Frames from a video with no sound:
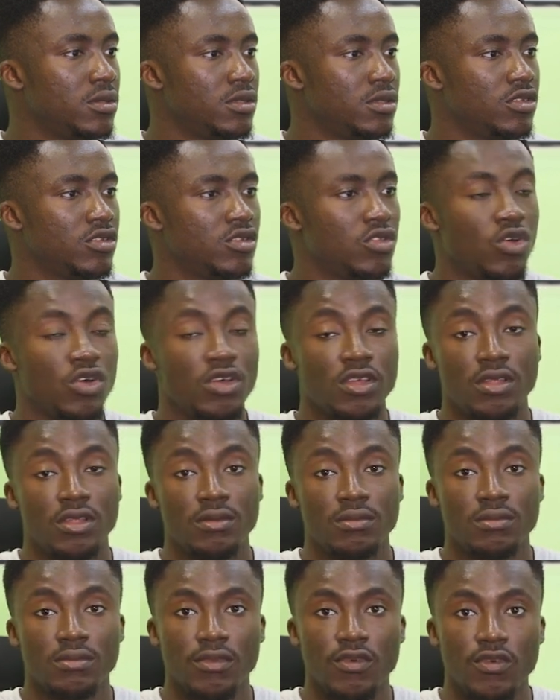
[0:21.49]
this
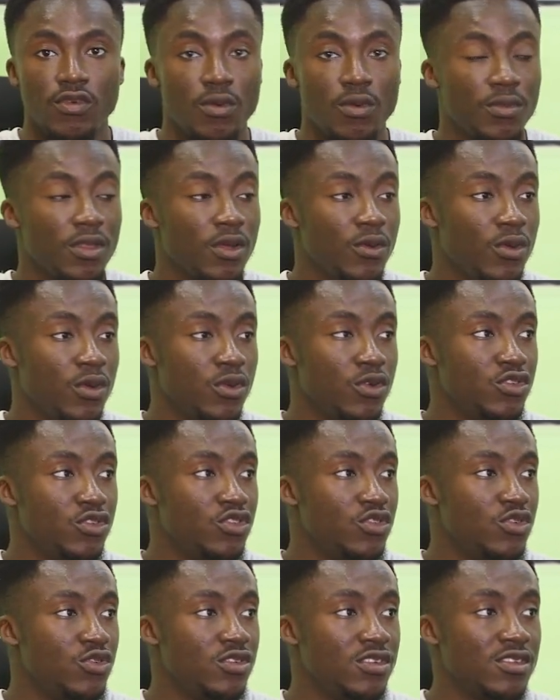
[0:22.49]
login form that we're going
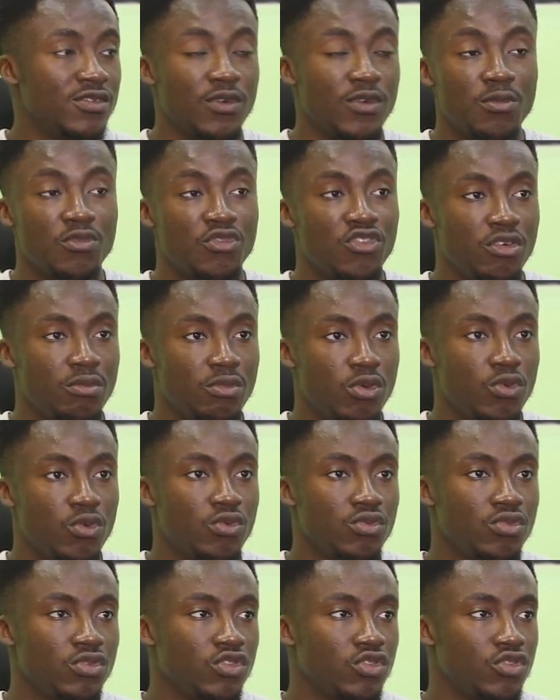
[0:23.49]
to use is from
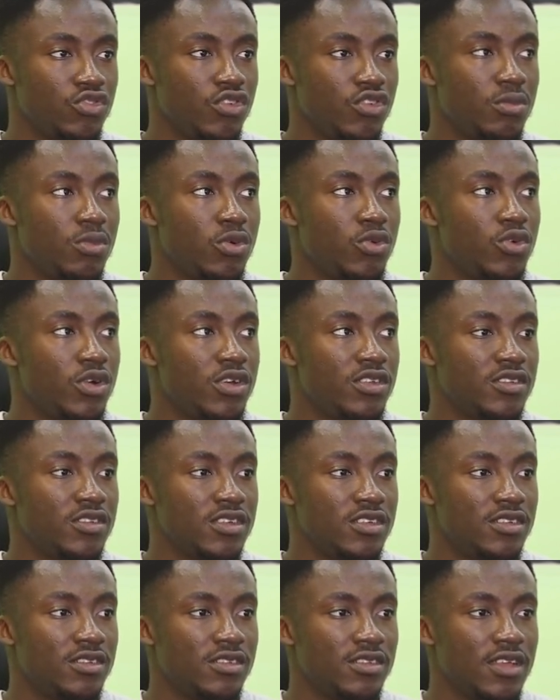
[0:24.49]
Dribbble. So Dribbble is
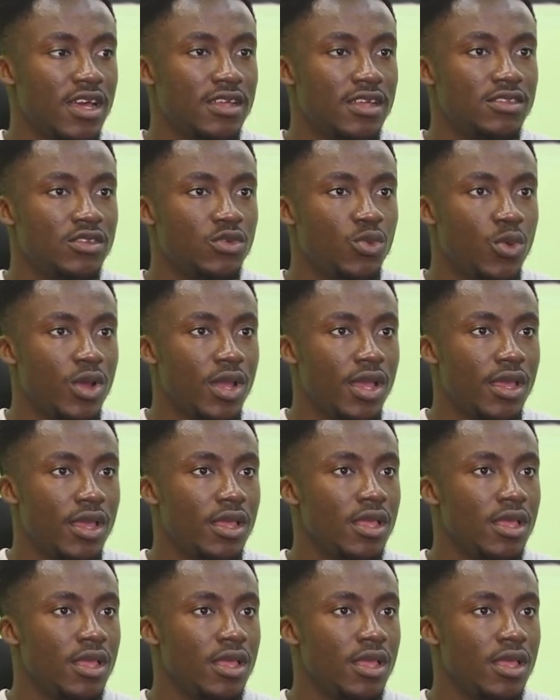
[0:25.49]
a site where